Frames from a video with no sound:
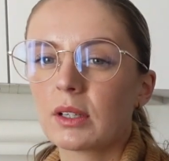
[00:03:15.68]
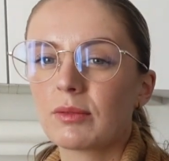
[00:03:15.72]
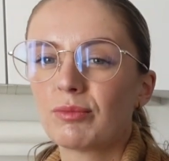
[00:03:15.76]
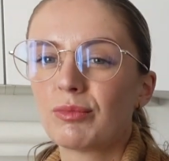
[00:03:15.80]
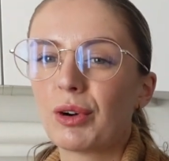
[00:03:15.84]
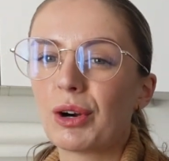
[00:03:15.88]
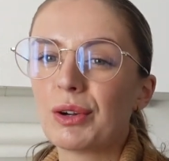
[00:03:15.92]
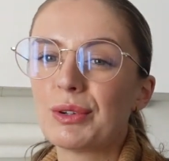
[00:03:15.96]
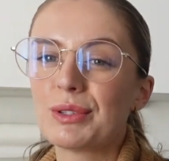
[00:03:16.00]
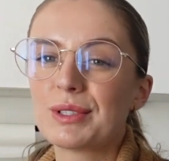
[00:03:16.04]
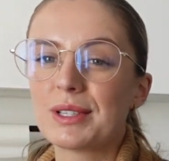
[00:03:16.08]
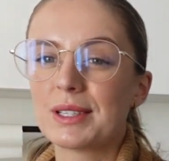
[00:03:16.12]

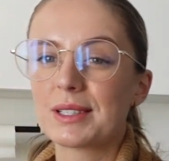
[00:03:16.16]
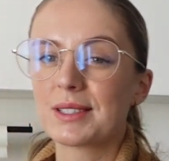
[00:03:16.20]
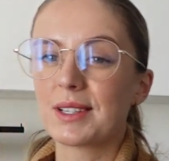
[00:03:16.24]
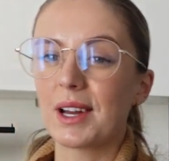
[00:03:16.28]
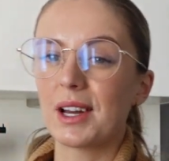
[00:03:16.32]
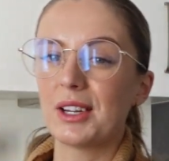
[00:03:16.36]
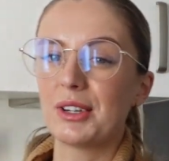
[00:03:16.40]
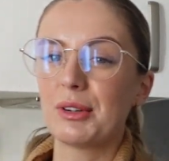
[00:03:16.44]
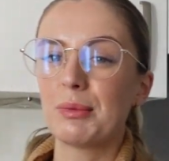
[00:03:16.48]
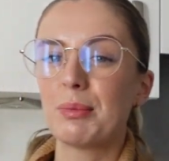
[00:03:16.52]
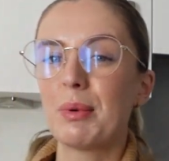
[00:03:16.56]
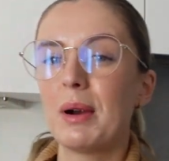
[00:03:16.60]
Roast is
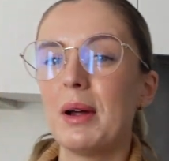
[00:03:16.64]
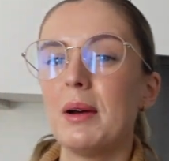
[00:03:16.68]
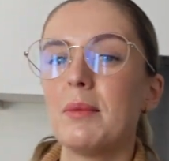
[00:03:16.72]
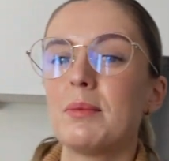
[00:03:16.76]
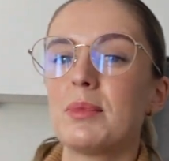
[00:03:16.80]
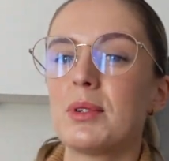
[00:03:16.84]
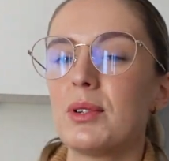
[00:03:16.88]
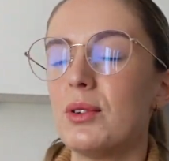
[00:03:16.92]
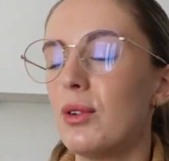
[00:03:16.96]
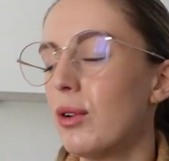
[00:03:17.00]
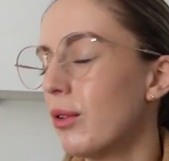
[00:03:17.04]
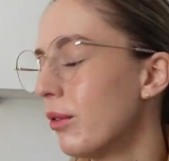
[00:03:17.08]
kind of
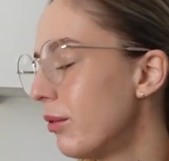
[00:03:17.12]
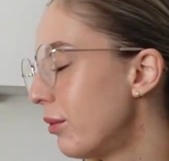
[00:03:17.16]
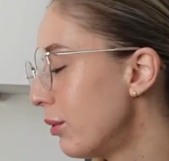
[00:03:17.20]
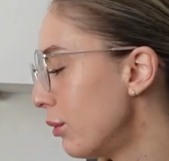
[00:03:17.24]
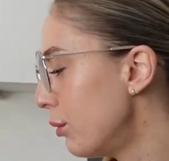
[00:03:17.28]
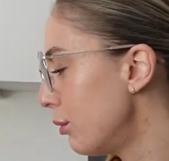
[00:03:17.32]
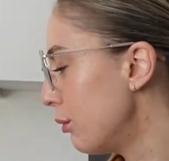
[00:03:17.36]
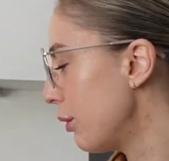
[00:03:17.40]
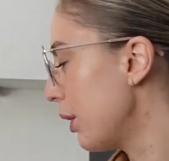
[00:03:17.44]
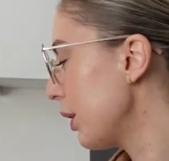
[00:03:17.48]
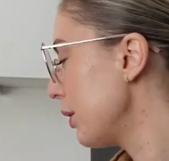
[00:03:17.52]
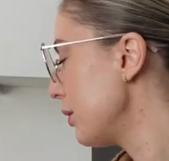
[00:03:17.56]
prepped, not
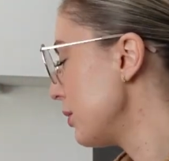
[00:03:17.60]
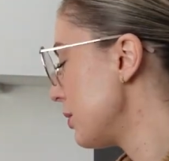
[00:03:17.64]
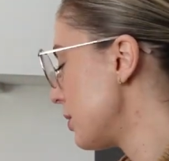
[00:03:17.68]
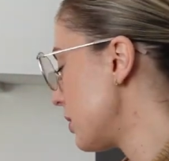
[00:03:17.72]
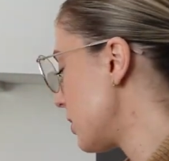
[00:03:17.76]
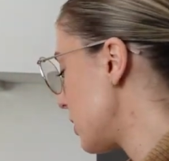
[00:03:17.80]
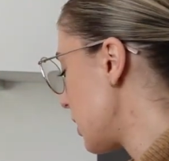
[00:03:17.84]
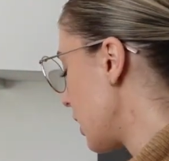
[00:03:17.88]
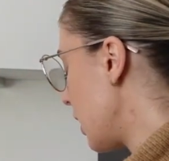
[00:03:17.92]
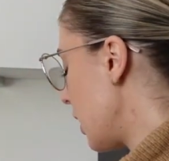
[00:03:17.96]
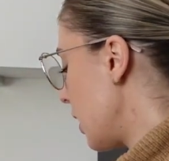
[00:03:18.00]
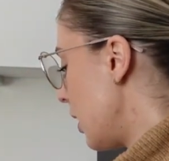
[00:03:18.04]
full
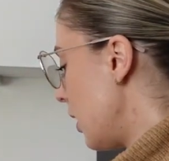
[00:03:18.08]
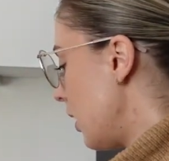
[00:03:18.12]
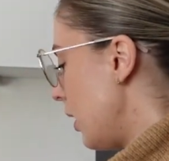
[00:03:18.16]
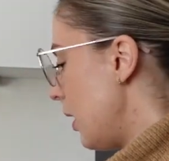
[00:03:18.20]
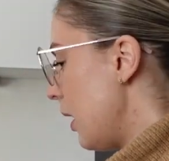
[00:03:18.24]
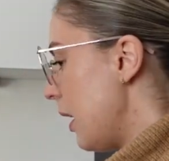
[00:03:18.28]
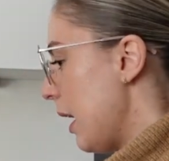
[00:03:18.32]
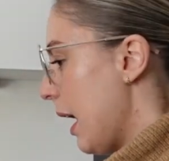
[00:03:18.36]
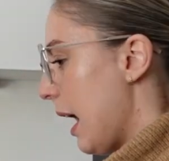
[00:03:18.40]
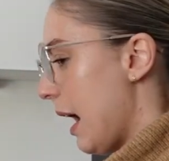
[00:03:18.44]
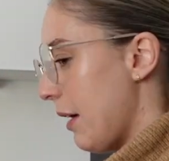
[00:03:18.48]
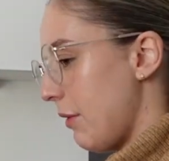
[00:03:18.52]
roast.
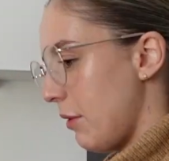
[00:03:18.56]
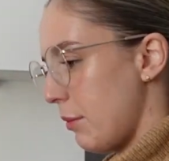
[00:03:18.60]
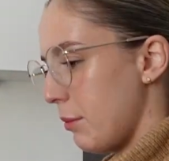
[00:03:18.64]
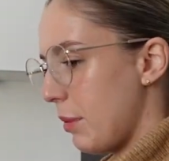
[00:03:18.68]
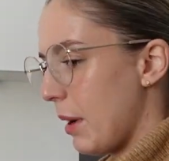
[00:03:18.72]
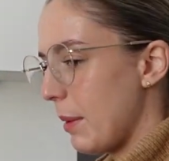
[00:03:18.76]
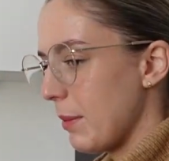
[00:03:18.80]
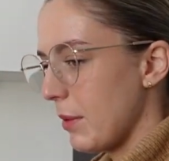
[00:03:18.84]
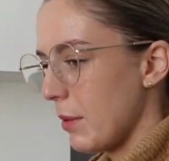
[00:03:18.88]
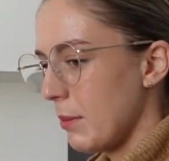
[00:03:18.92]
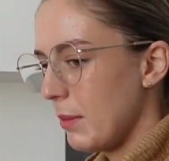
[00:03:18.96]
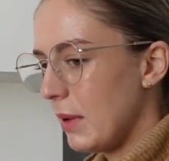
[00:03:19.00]
Haven't
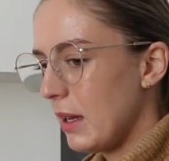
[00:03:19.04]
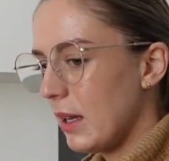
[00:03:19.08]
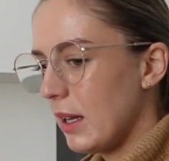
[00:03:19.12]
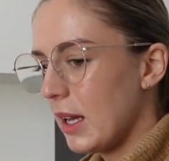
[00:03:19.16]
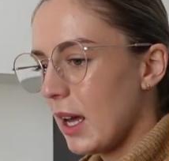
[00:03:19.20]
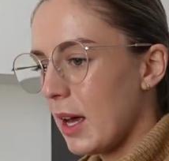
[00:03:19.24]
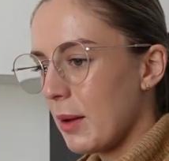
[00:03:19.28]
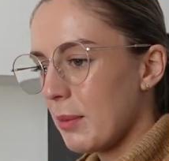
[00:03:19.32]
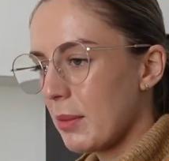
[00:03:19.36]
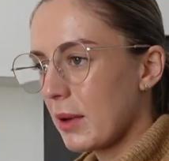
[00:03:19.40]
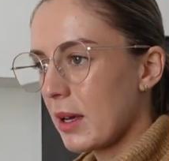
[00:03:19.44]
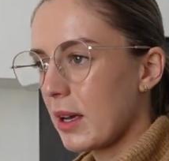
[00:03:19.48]
prepped the meat
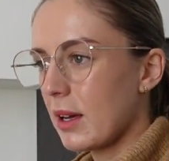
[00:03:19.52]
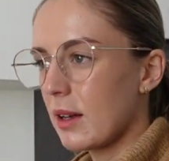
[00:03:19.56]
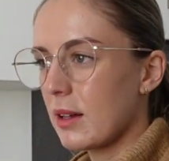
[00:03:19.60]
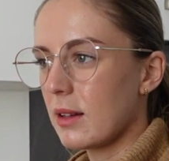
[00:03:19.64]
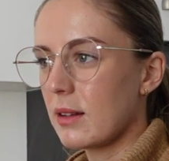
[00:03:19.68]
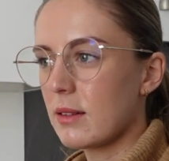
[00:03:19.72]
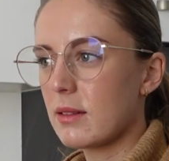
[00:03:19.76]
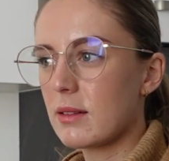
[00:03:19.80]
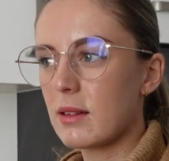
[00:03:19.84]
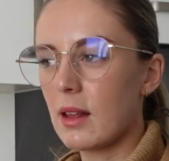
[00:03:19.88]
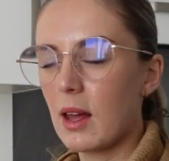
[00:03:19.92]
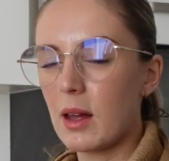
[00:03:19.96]
yet
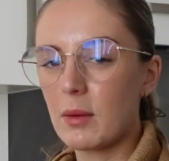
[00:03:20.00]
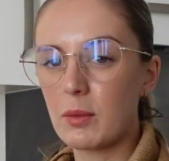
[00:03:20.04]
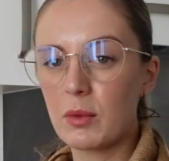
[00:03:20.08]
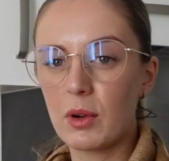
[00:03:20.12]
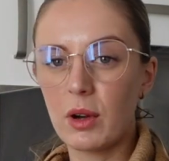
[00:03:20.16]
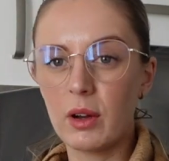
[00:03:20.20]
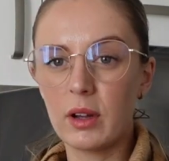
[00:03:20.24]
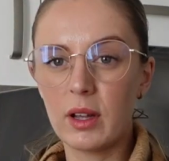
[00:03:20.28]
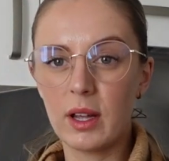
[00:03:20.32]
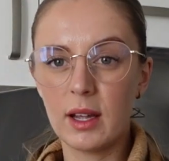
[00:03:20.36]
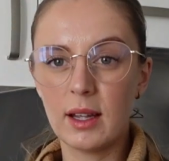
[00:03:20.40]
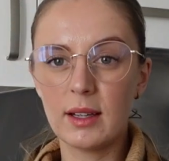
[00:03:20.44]
because I'm
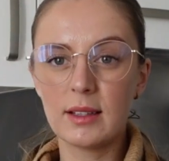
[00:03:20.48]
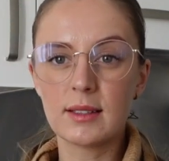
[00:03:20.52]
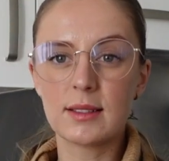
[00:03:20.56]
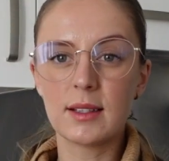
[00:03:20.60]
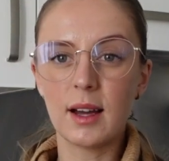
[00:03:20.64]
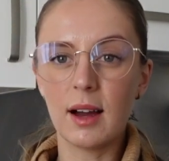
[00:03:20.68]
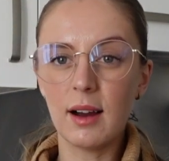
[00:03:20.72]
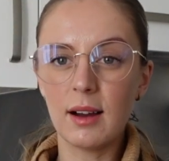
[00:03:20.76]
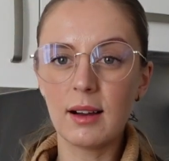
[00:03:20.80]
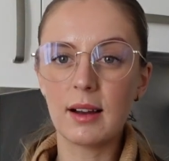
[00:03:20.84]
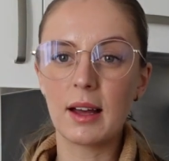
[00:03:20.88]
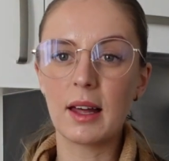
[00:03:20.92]
cooking
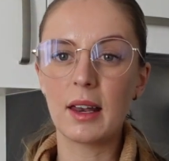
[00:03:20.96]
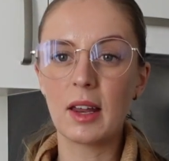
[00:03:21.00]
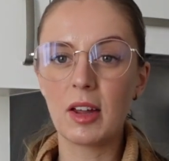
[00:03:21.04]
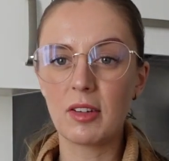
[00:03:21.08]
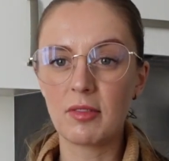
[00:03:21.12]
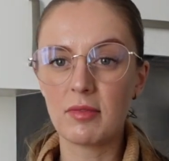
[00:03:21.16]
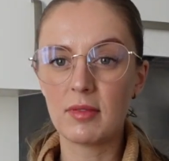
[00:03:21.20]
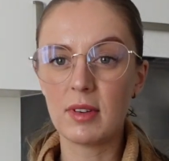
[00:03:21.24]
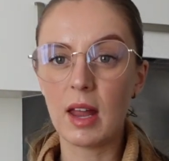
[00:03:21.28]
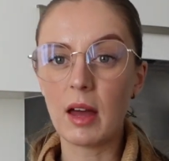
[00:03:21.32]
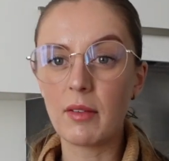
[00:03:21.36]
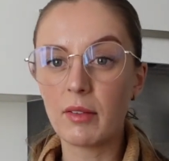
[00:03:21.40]
duck and
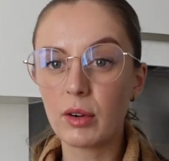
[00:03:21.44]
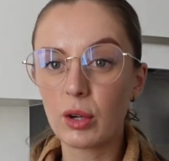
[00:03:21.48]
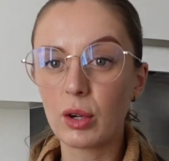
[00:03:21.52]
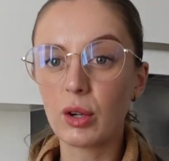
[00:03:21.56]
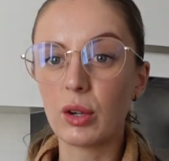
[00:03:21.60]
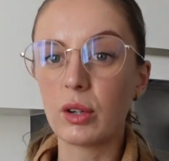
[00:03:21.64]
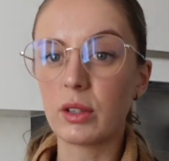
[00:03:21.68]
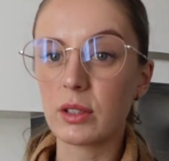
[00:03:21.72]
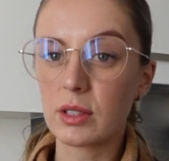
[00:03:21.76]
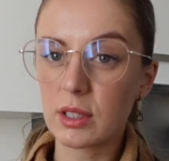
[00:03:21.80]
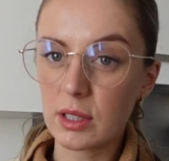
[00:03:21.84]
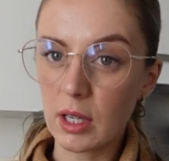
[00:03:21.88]
I've never
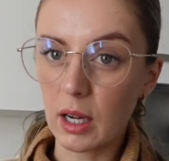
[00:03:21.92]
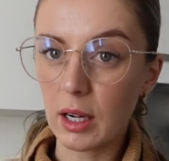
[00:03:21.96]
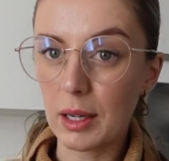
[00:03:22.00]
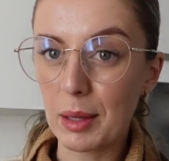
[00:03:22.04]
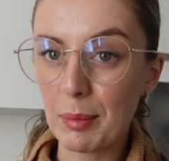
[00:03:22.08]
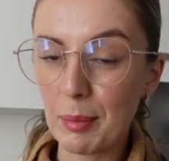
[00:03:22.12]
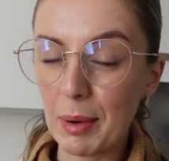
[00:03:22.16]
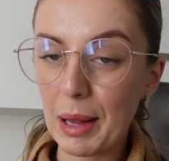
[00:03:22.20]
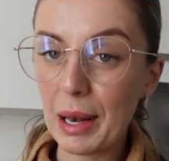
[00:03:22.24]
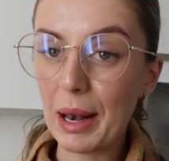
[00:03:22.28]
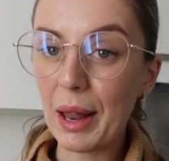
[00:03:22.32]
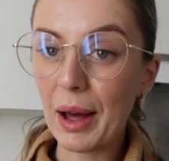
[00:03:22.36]
cooked duck
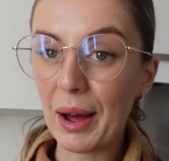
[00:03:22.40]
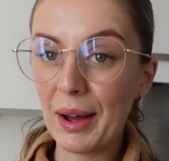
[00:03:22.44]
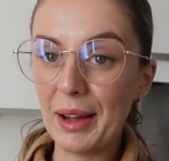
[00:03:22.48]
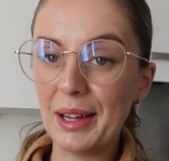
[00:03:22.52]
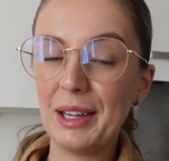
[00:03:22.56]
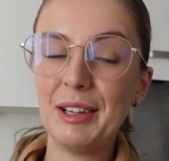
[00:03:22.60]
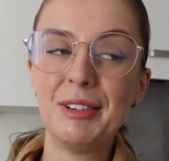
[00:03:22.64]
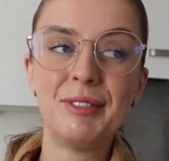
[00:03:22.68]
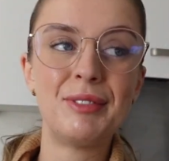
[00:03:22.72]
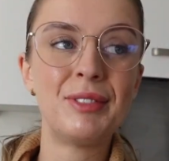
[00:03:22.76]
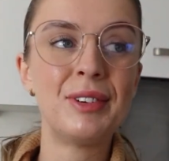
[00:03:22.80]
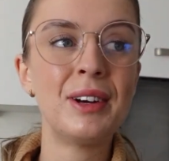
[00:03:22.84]
in my
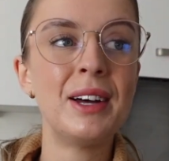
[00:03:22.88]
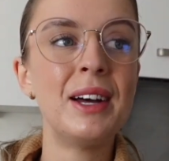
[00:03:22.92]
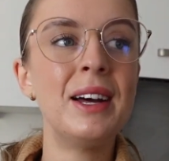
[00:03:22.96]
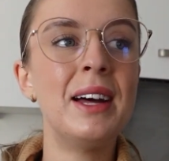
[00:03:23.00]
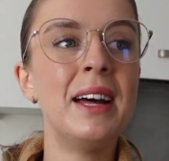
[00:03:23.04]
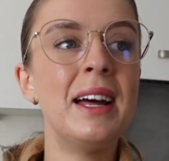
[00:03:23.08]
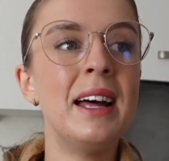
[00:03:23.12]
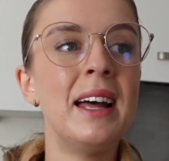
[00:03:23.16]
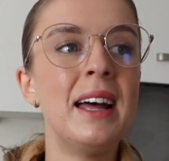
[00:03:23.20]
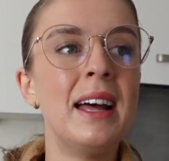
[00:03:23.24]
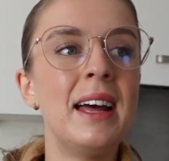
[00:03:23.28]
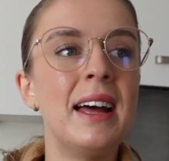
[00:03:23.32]
life,
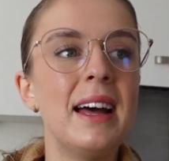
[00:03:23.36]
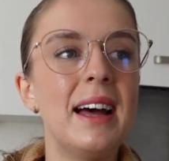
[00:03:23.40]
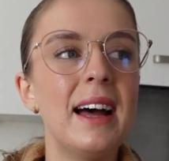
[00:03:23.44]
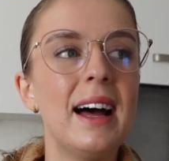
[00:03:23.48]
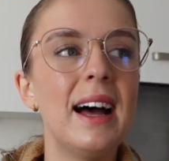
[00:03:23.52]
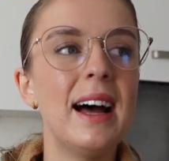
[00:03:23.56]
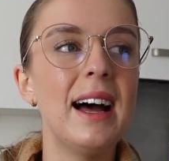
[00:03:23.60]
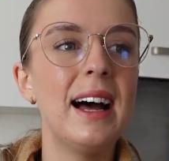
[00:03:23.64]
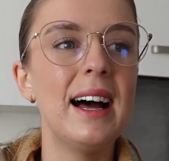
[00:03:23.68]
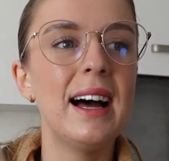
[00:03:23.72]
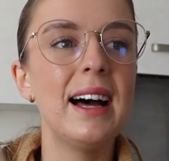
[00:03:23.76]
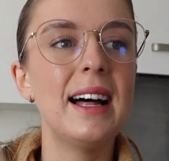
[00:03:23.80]

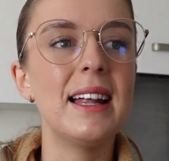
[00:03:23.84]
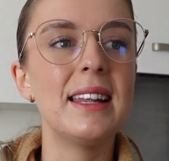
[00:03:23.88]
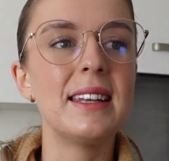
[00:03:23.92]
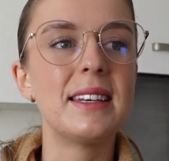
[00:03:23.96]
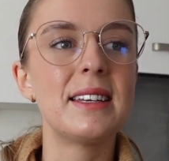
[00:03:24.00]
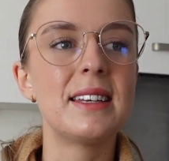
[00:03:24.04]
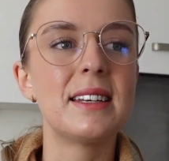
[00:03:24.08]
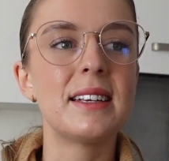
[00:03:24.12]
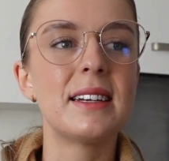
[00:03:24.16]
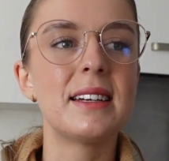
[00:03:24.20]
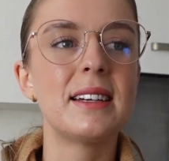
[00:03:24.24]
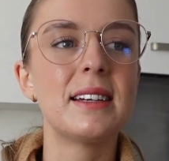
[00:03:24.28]

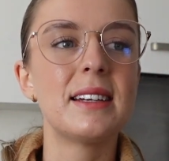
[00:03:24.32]
and